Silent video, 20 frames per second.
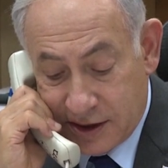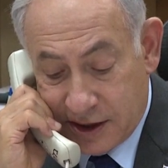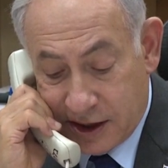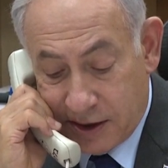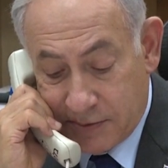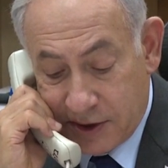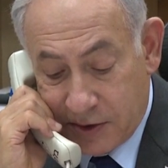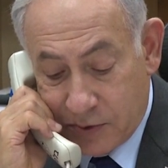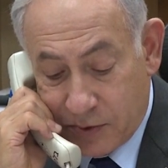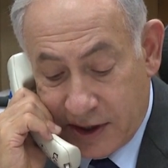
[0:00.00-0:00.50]
I
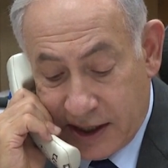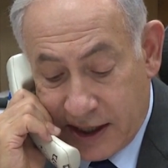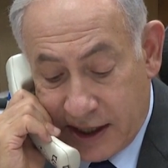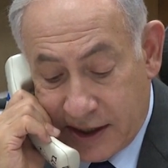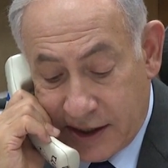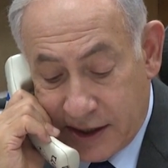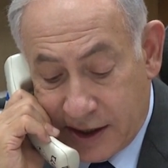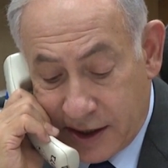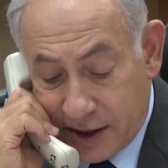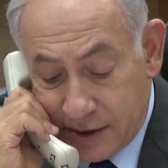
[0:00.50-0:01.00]
mean, we
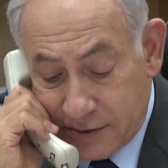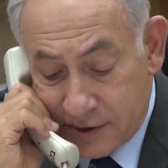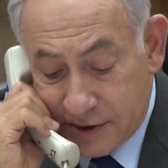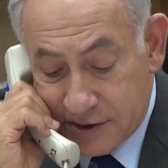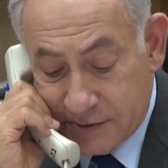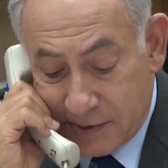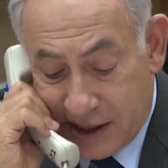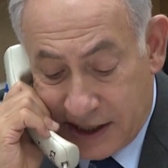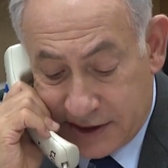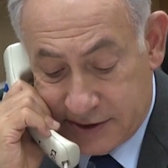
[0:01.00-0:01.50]
had
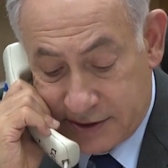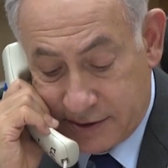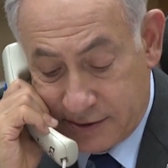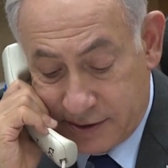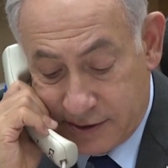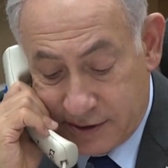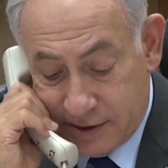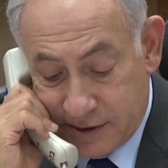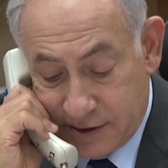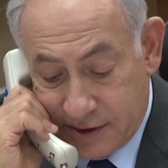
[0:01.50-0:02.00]
hundreds
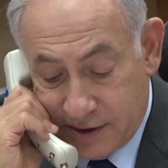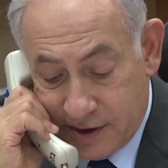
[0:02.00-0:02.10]
massacred,